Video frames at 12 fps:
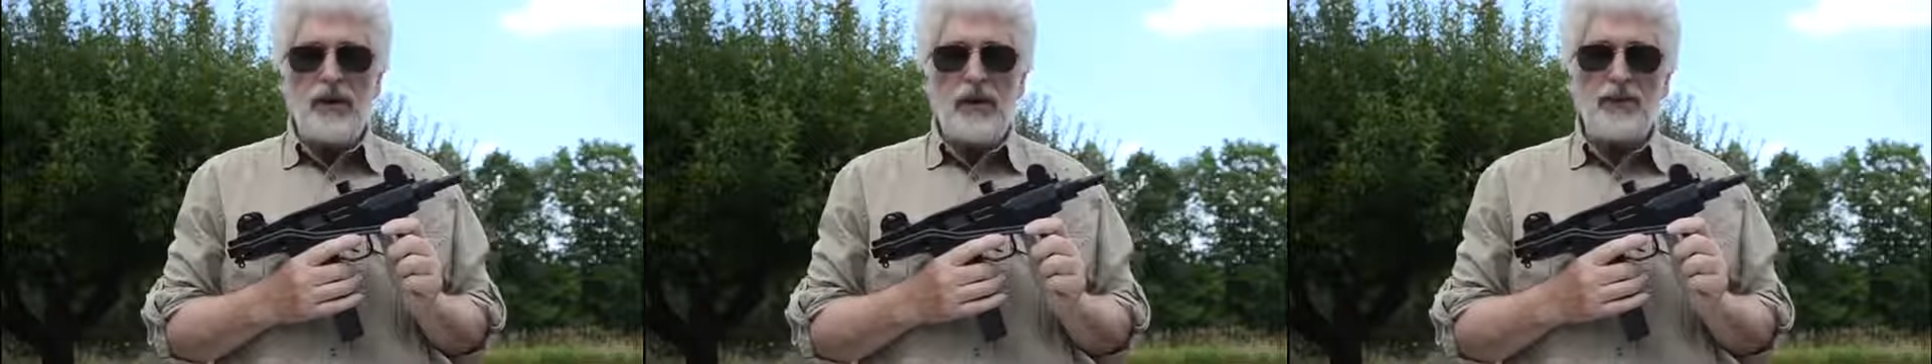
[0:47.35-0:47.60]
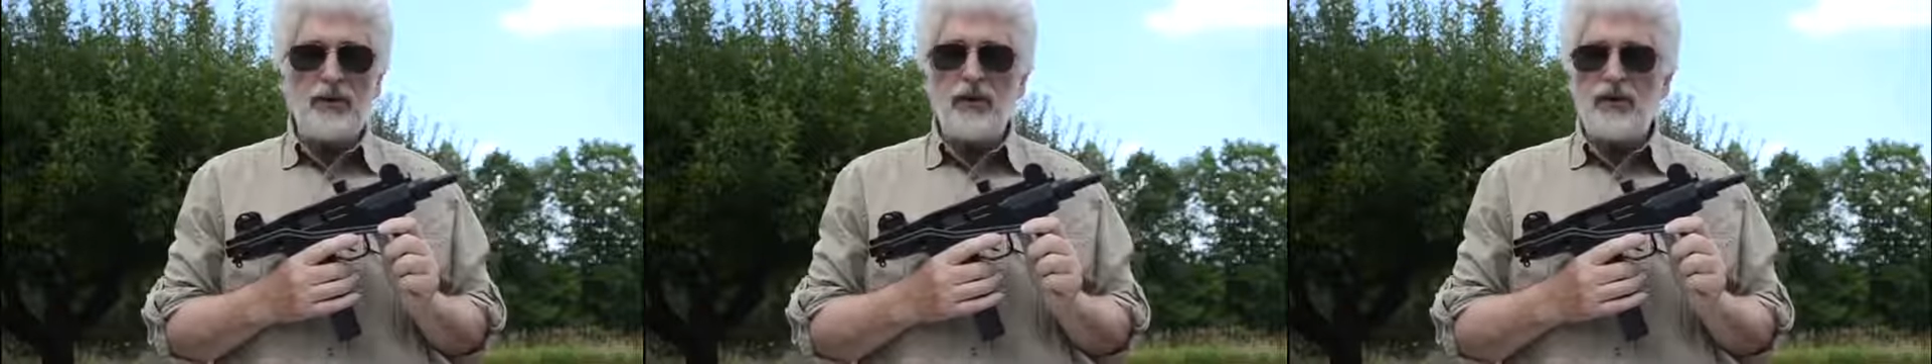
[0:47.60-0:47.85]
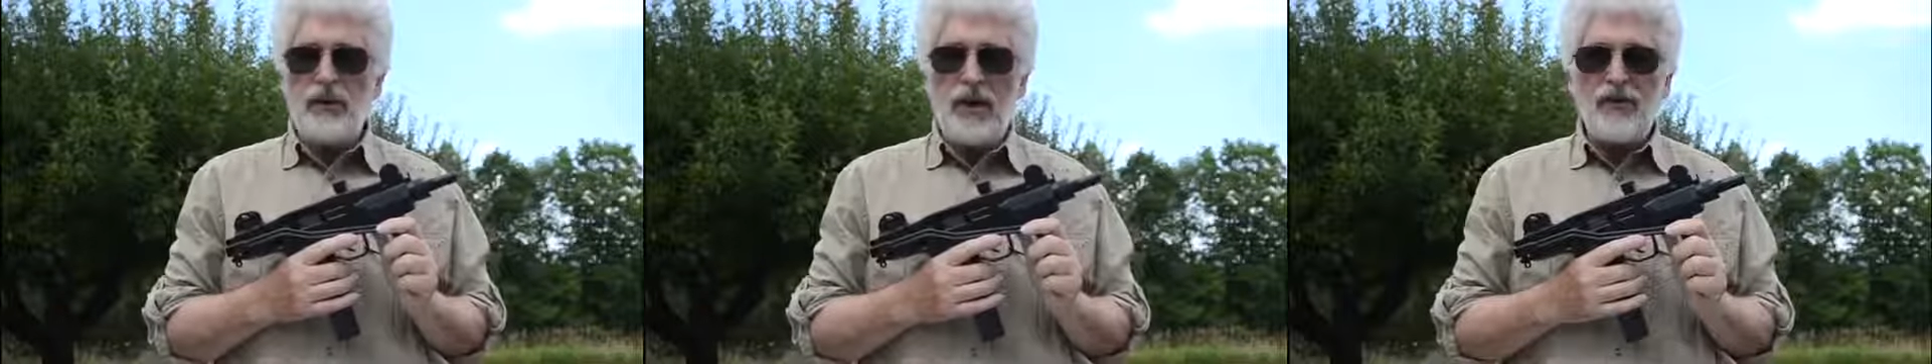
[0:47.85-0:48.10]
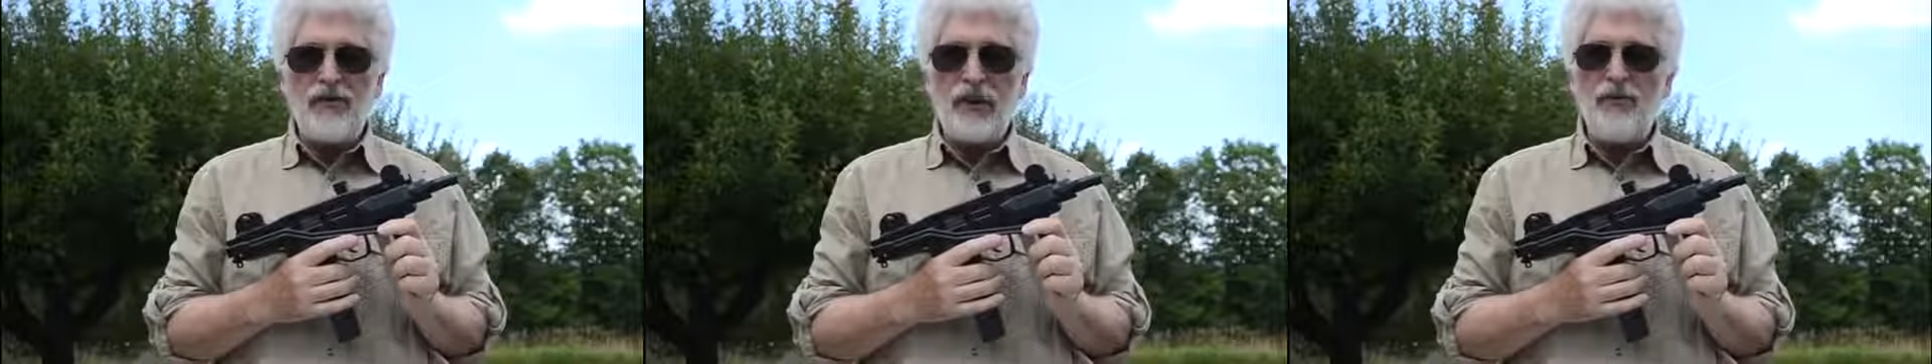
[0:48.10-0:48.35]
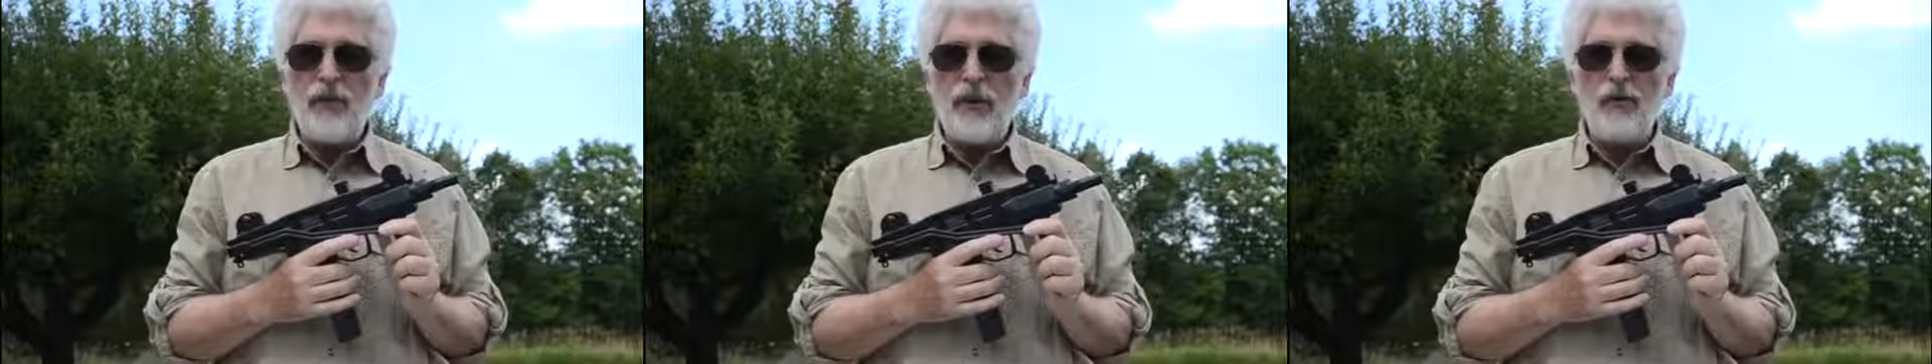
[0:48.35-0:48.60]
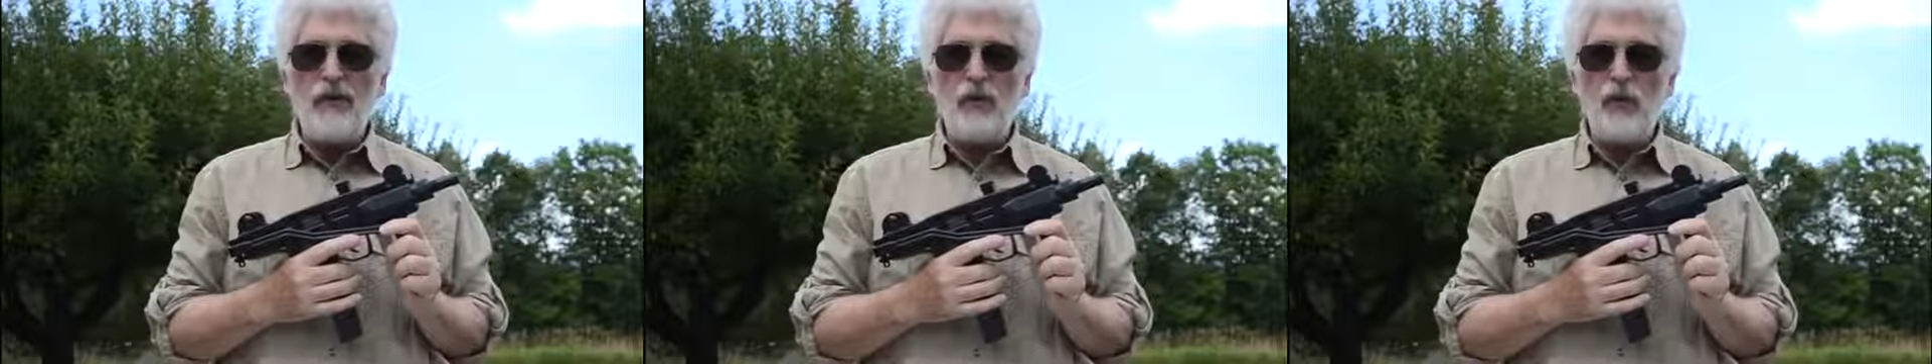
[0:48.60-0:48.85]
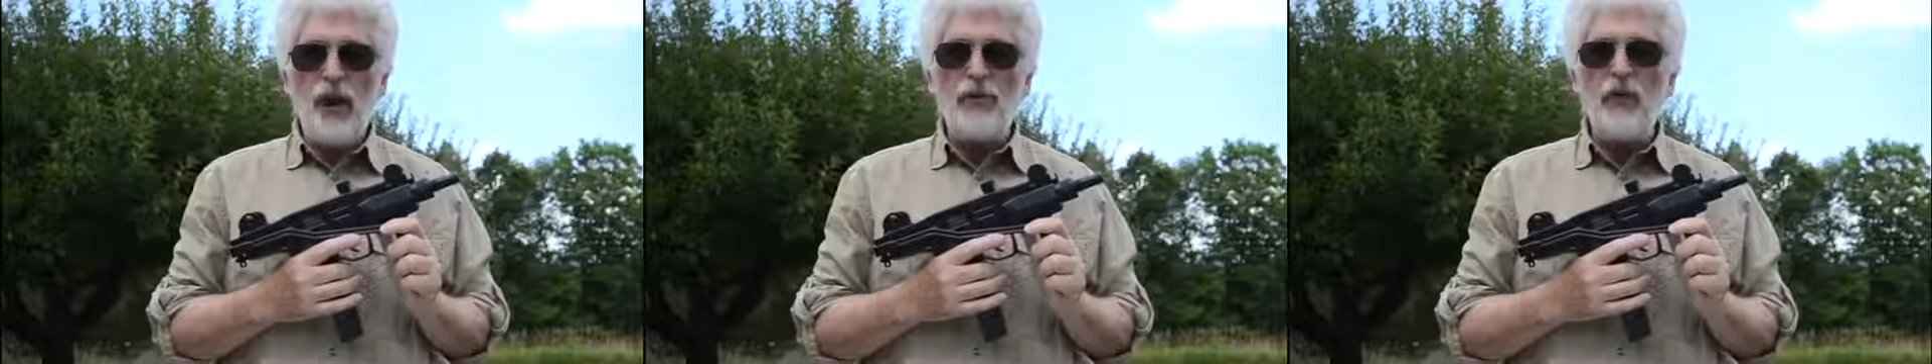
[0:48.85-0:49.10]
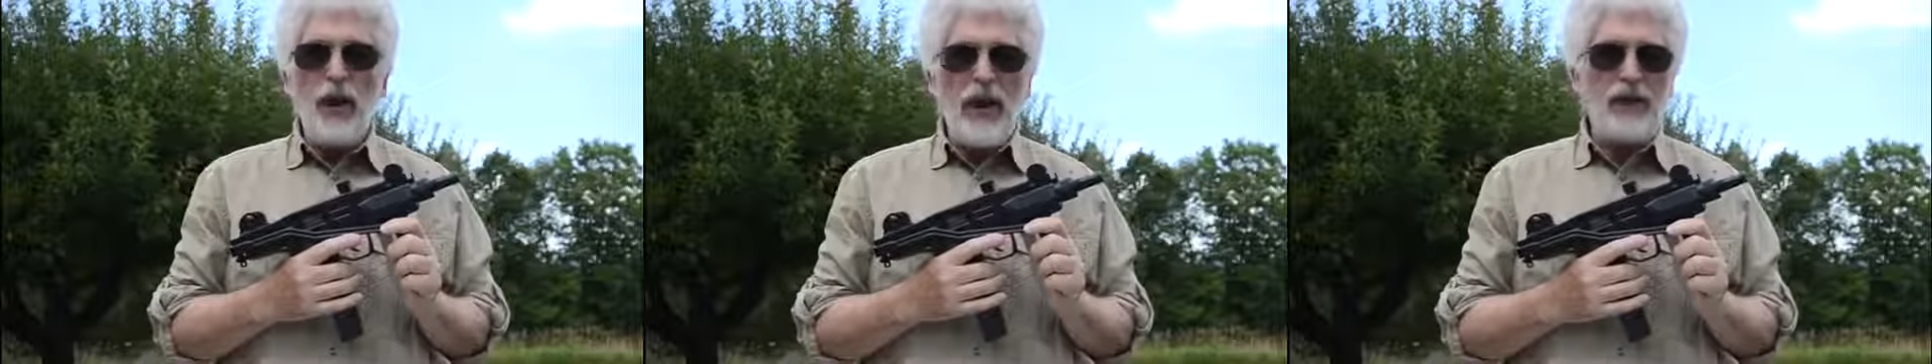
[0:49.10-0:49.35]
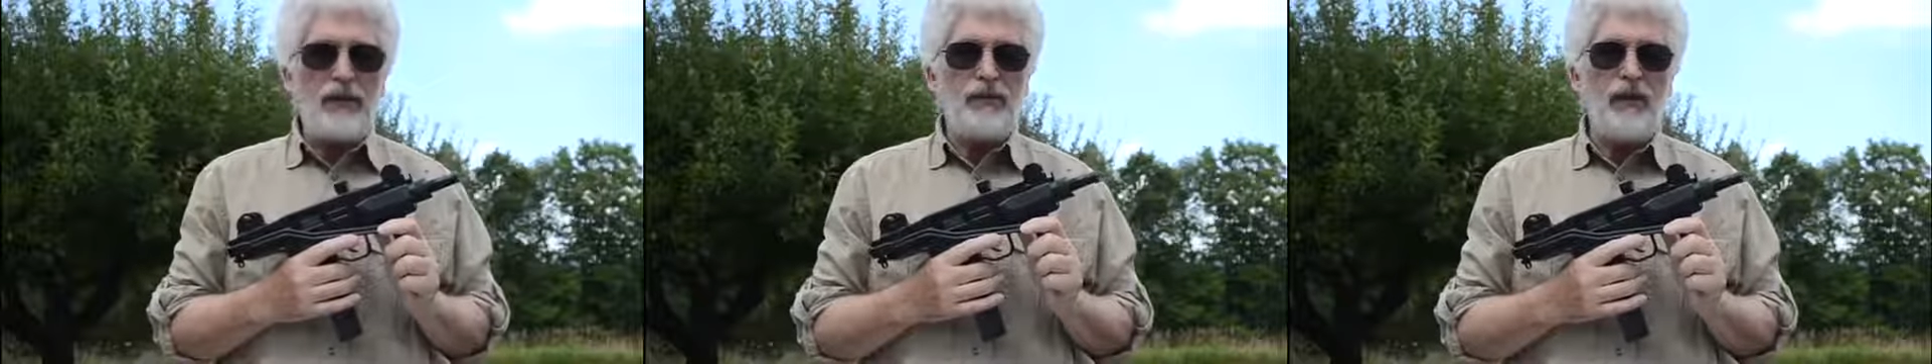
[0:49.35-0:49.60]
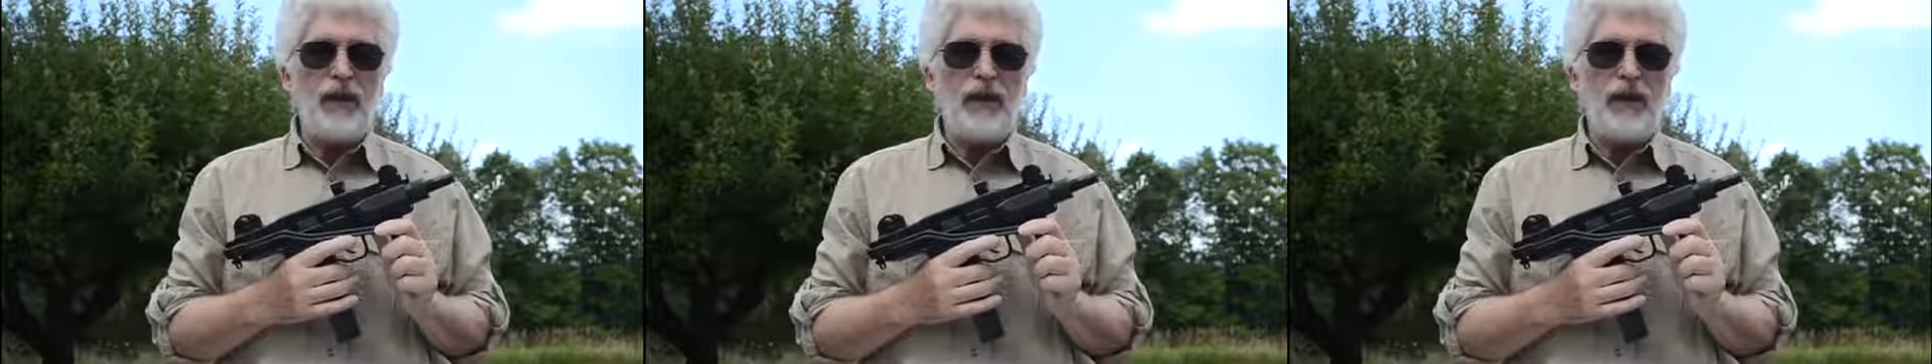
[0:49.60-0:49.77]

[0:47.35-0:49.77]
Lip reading: attempted to assassinate President Ronald Reagan